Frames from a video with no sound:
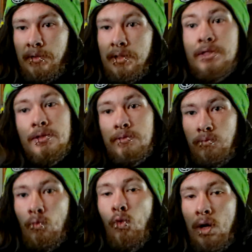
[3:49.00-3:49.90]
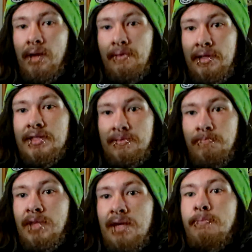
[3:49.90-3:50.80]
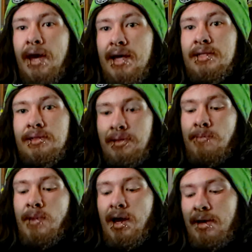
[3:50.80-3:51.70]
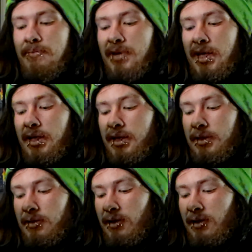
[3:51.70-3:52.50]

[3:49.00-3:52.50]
is the best, in my opinion.